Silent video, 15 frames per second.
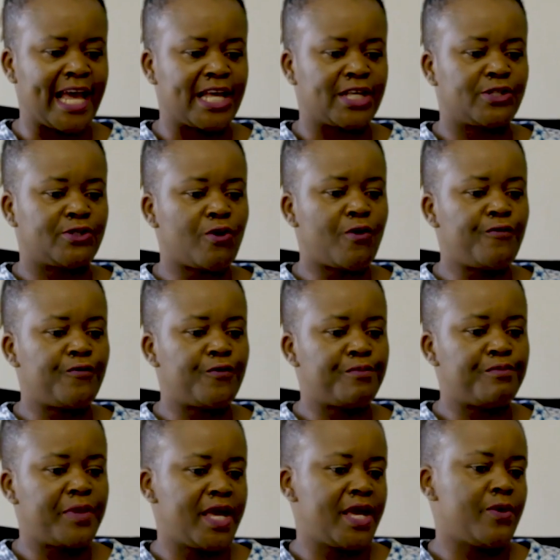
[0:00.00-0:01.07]
So for
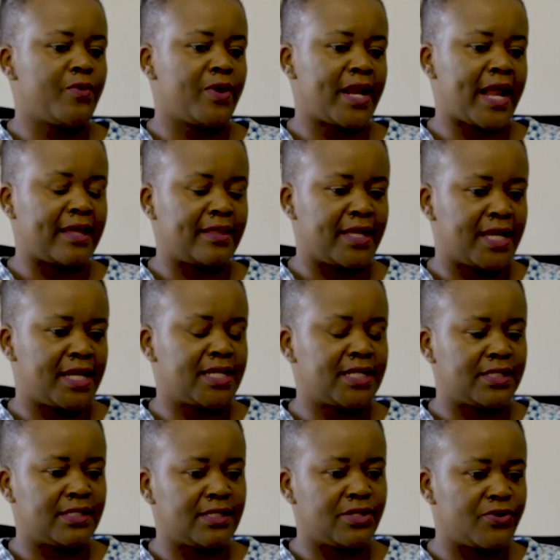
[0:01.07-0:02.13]
me, when I
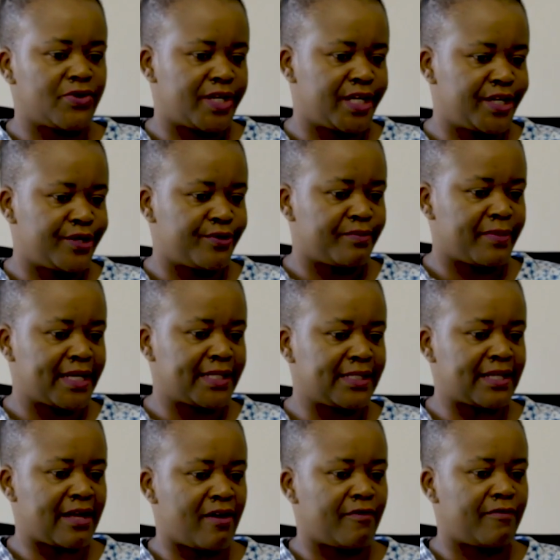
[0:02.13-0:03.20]
then zero in on
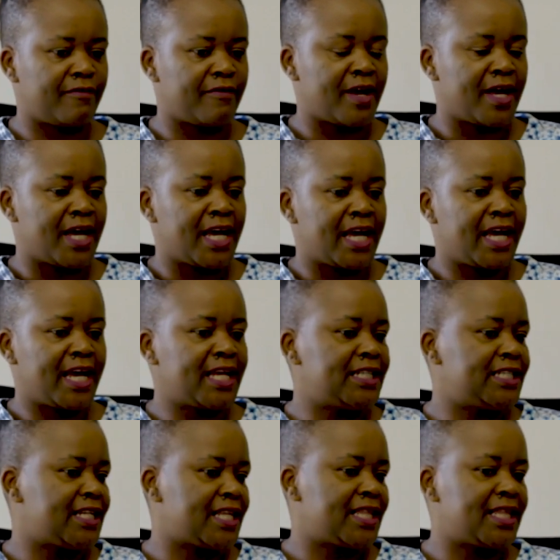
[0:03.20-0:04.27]
myself, her
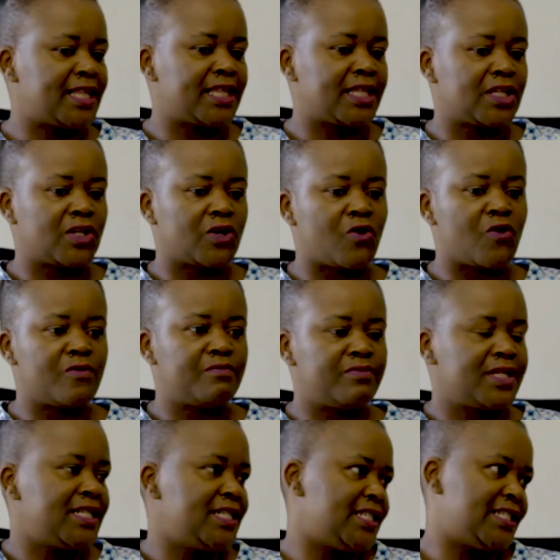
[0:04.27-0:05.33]
death
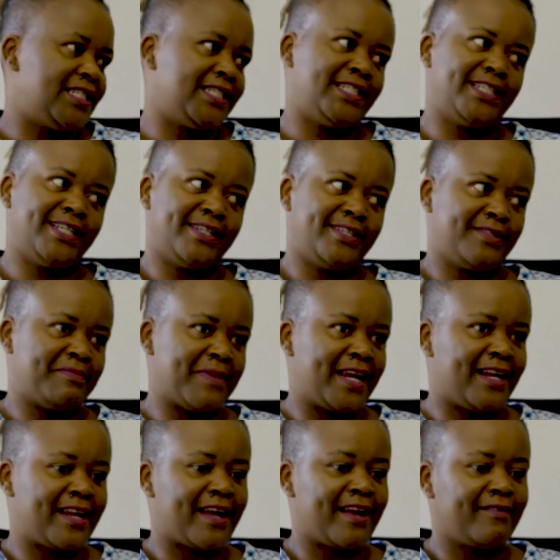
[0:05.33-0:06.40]
completely changed my
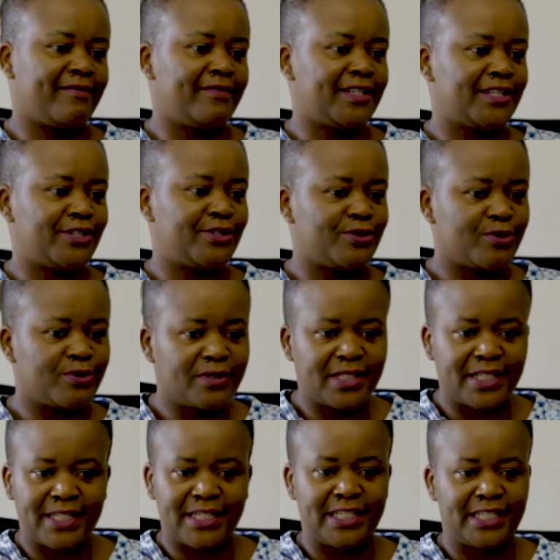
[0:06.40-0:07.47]
life. It
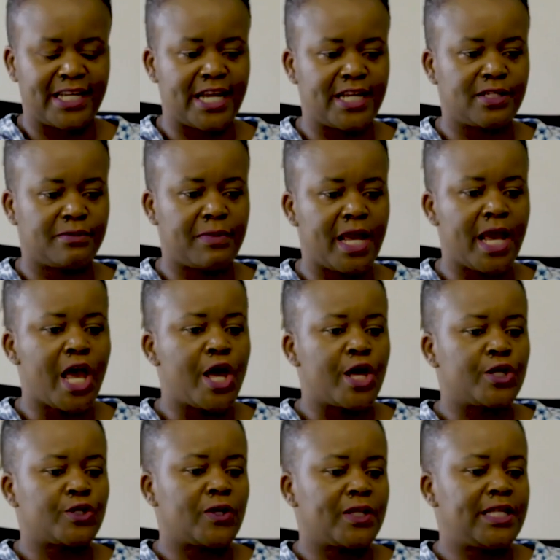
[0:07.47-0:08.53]
totally changed me.
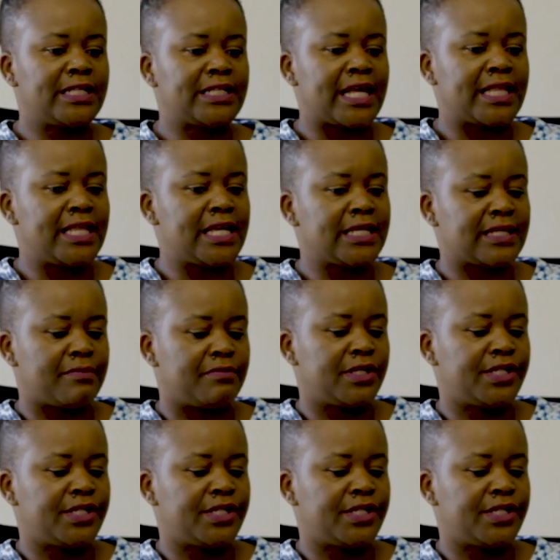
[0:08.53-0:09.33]
So these are things I'm